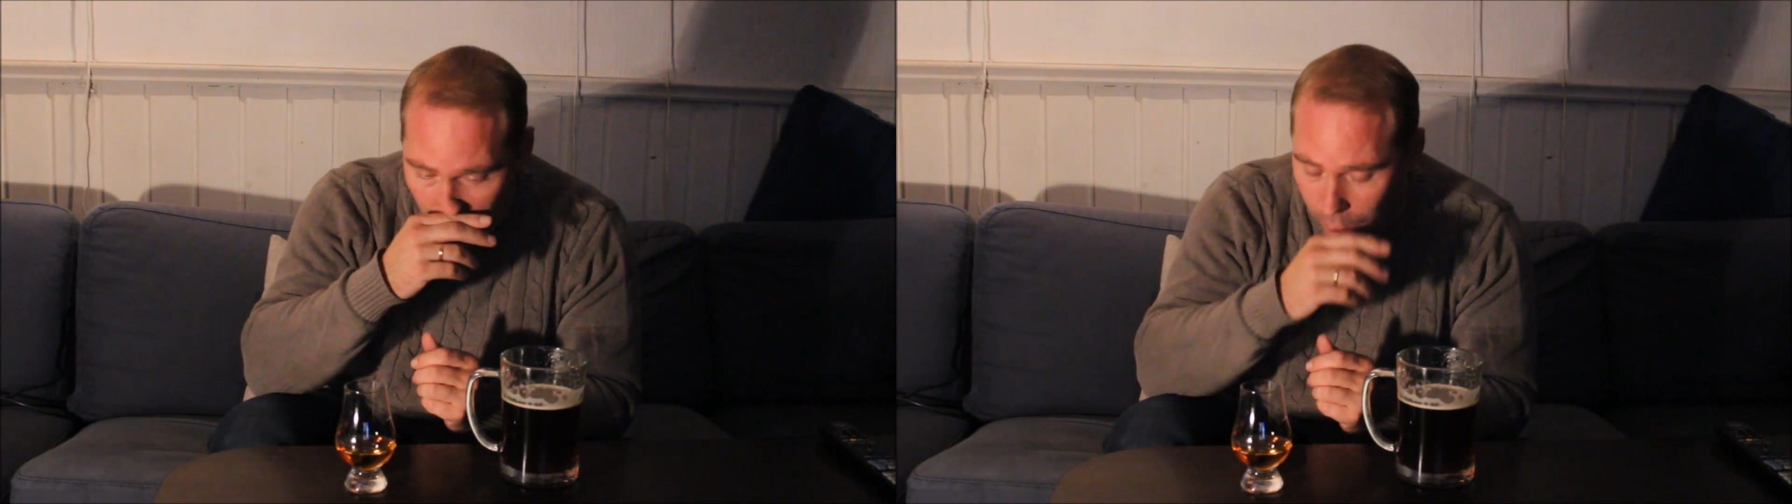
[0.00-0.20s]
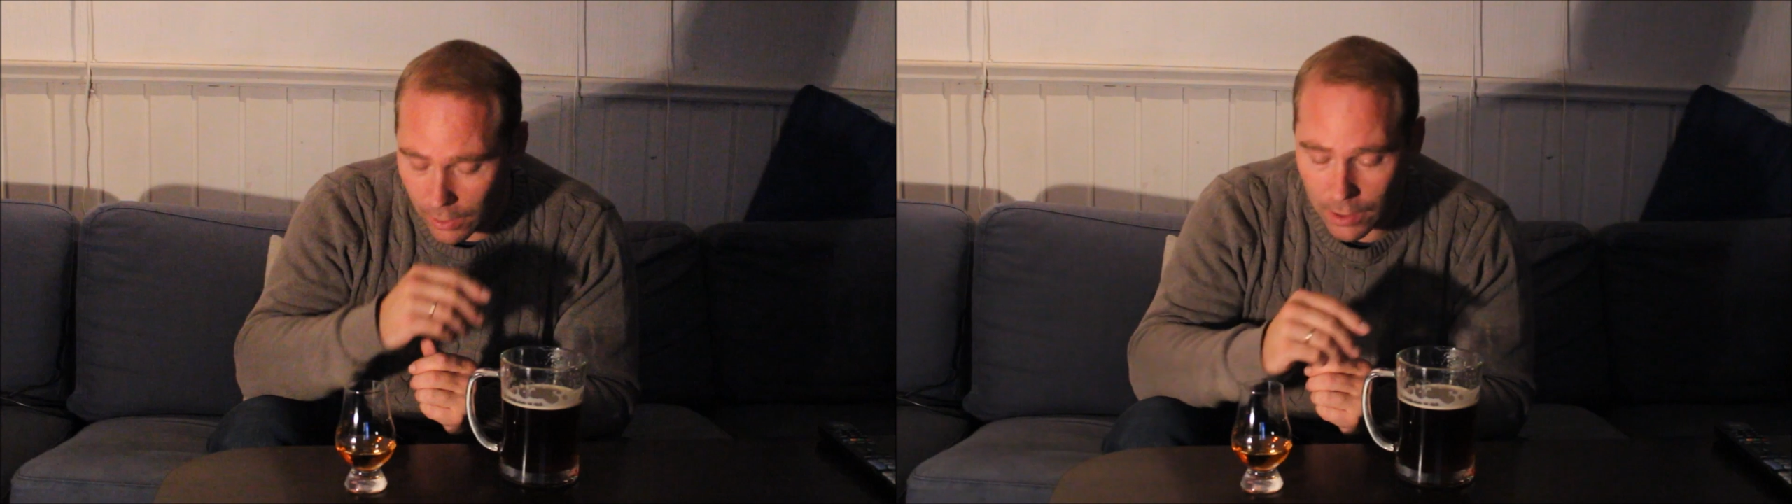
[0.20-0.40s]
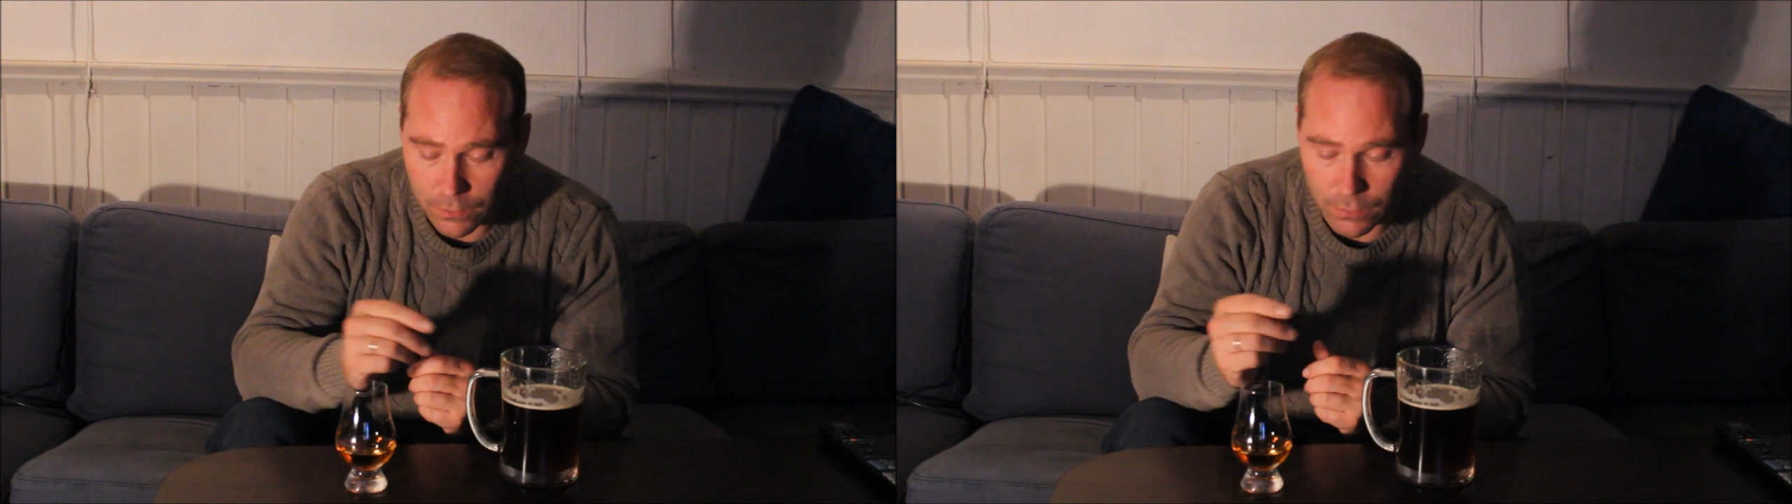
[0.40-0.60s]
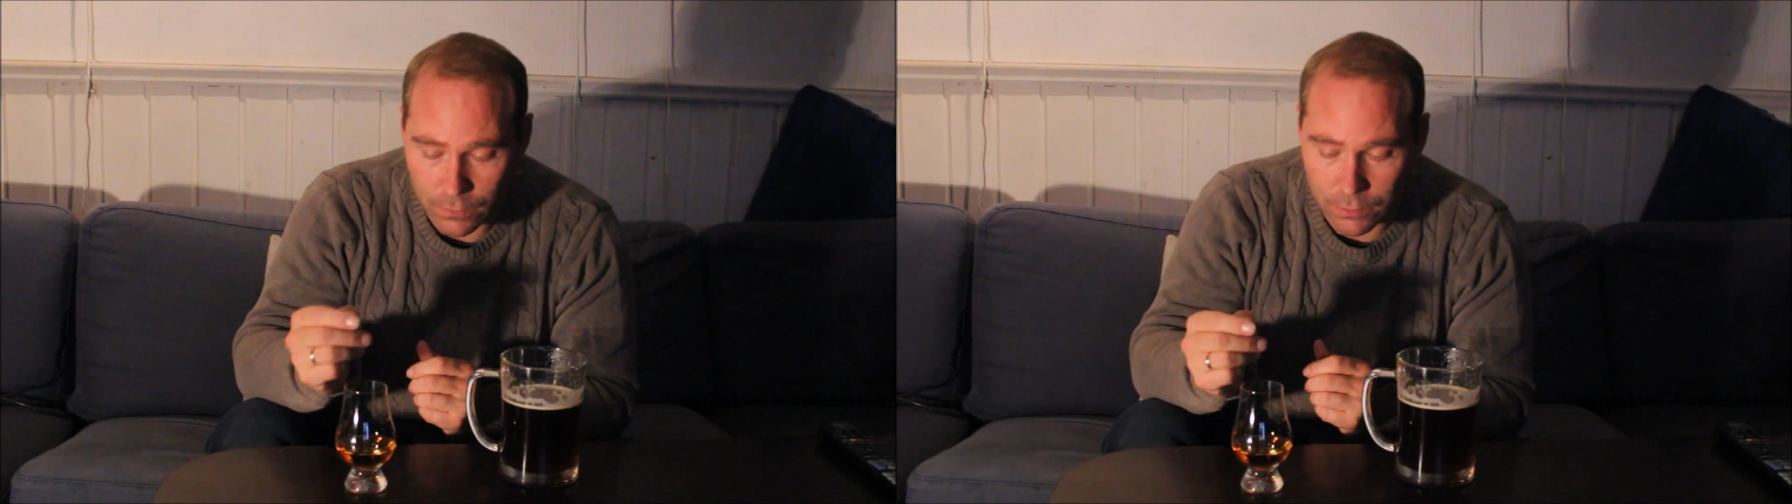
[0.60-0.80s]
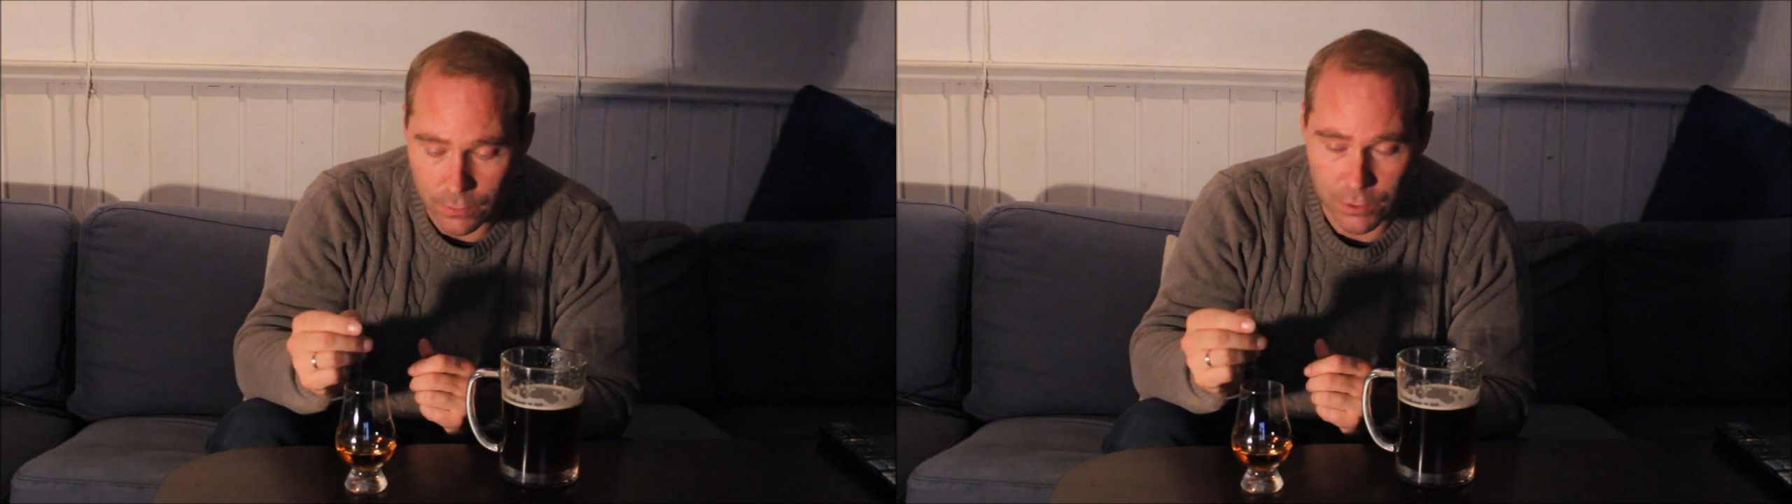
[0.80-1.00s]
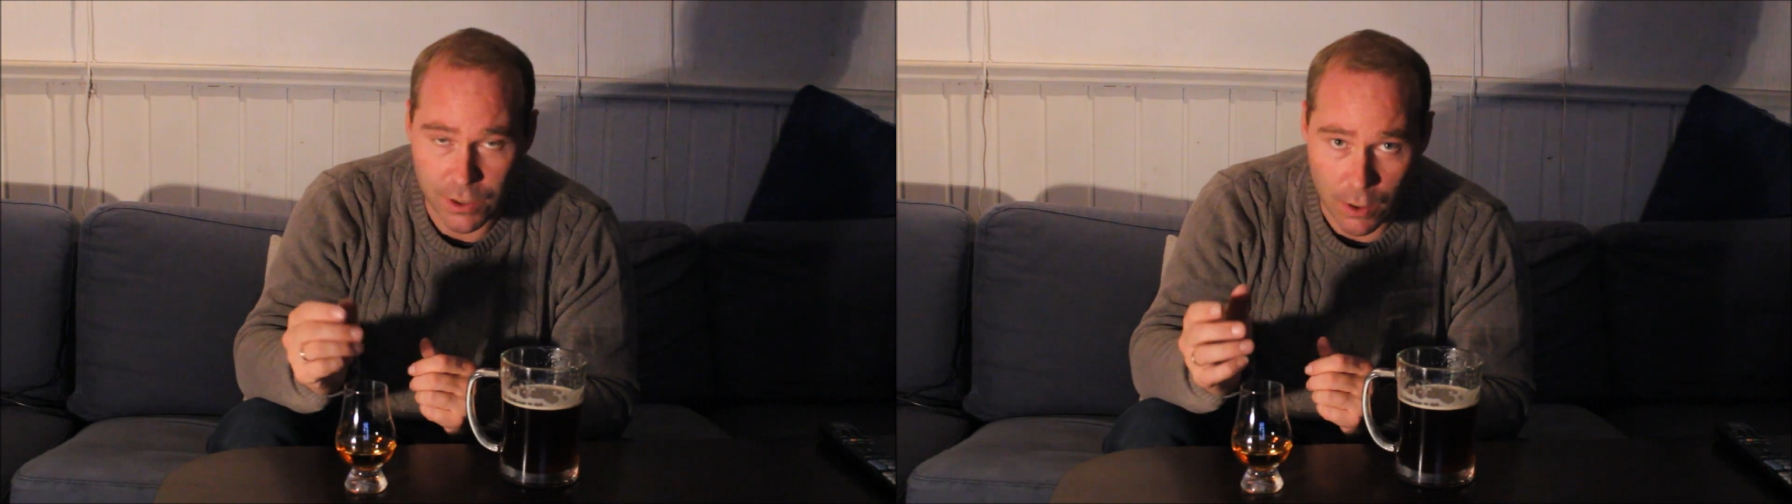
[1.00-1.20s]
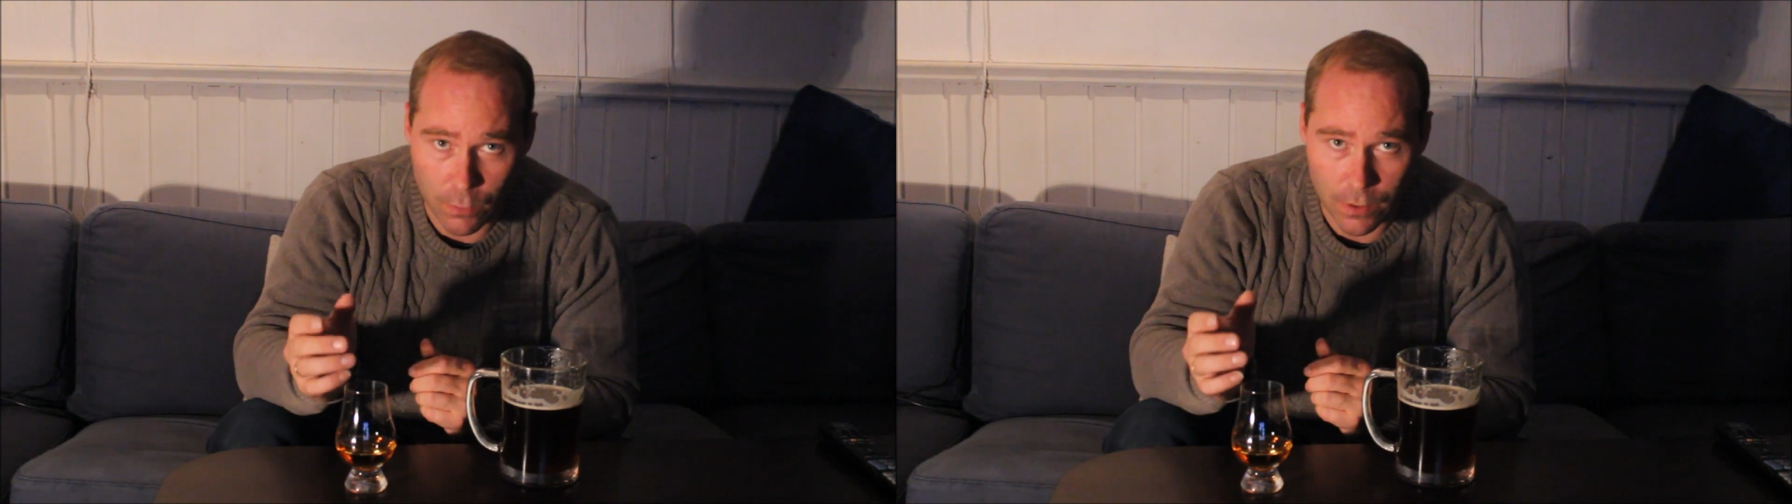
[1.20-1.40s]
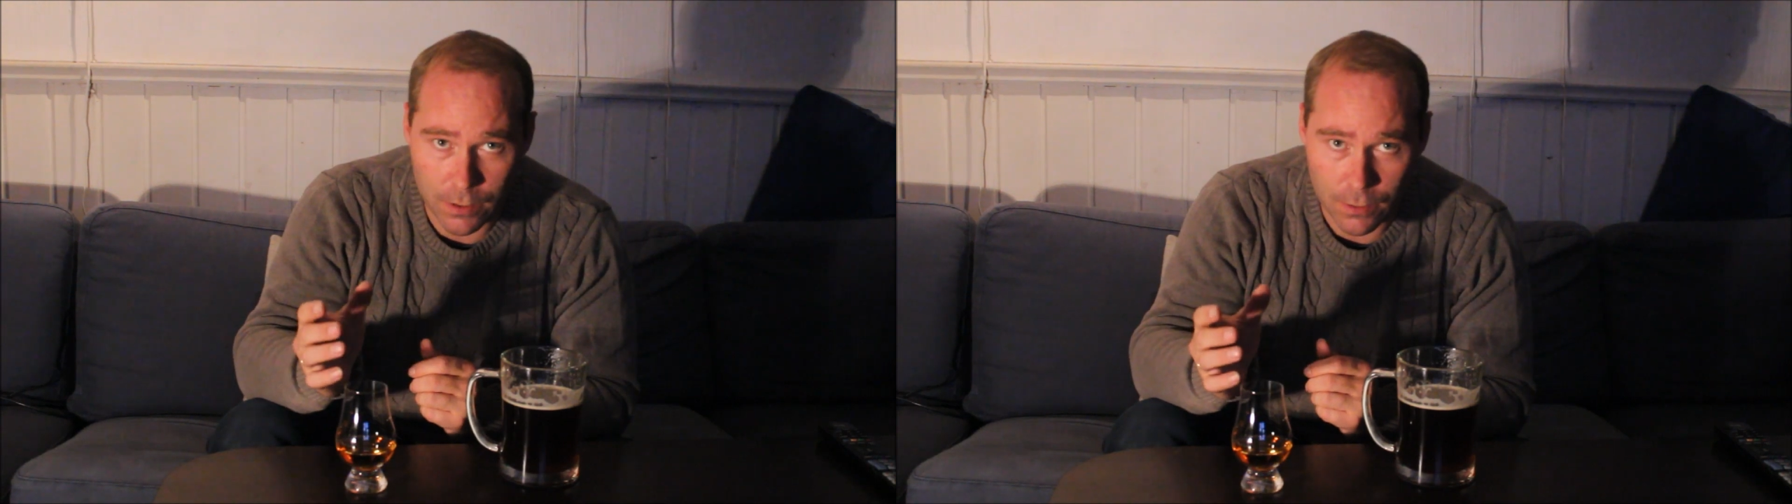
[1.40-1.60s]
I would like to share
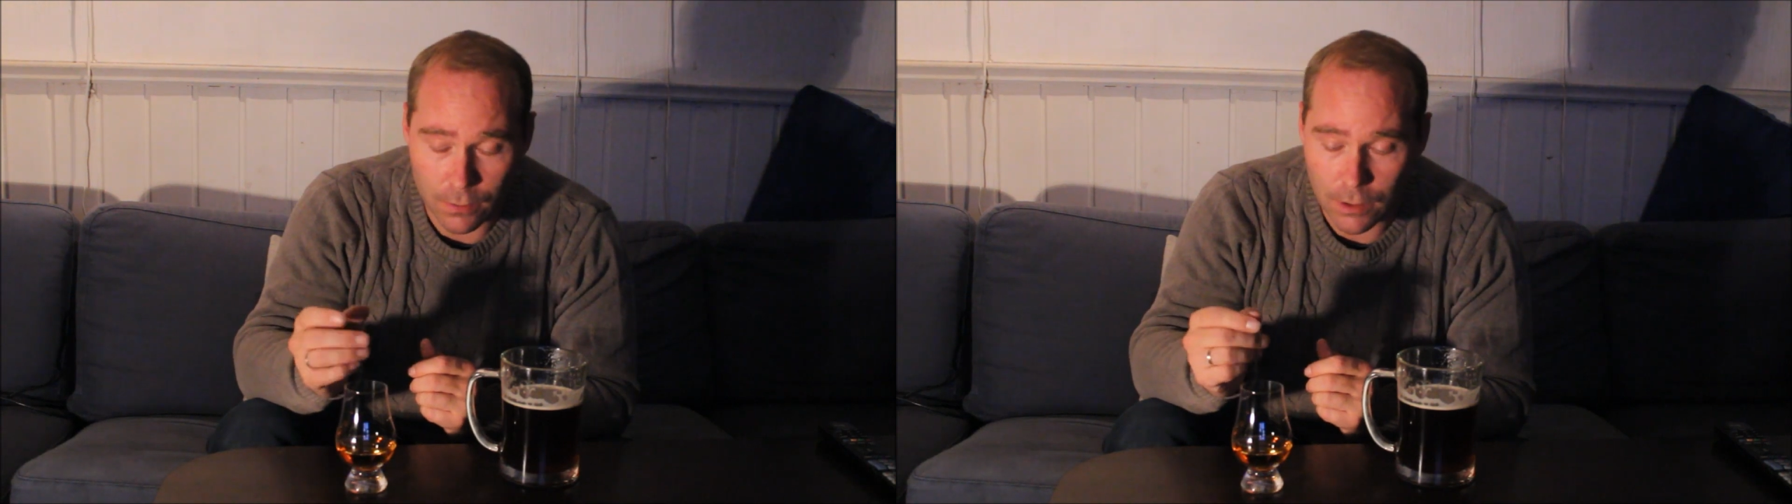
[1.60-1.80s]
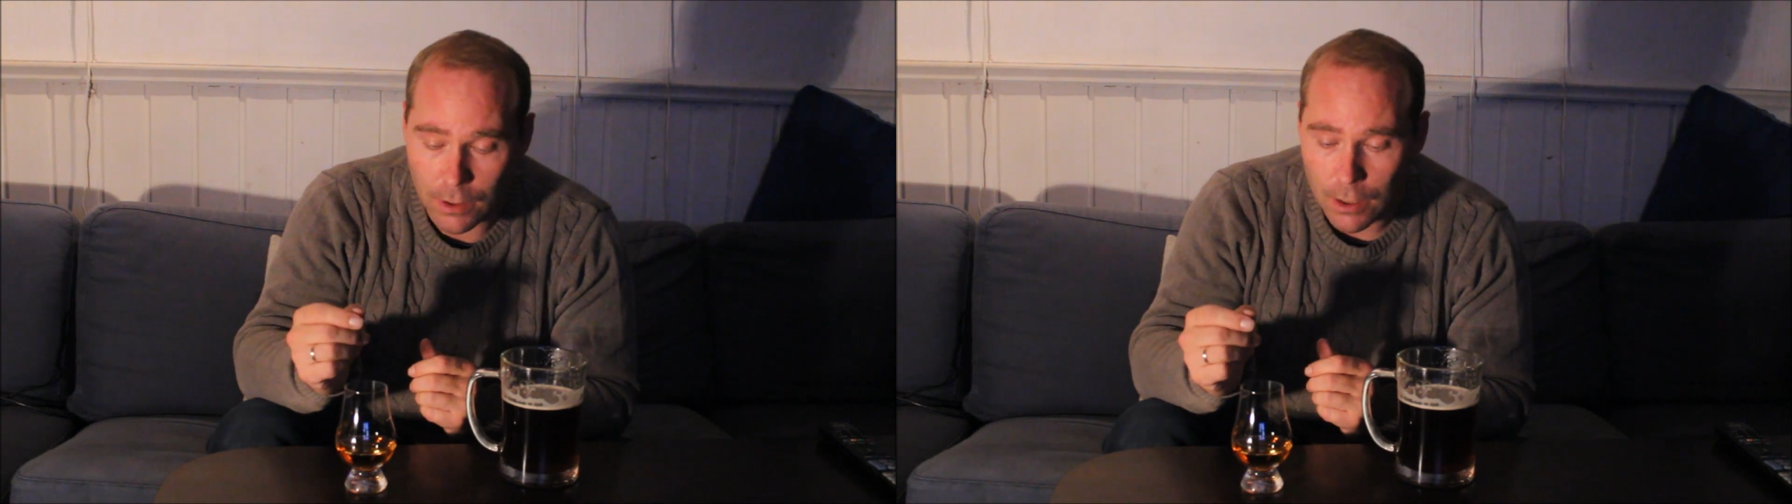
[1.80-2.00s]
with you.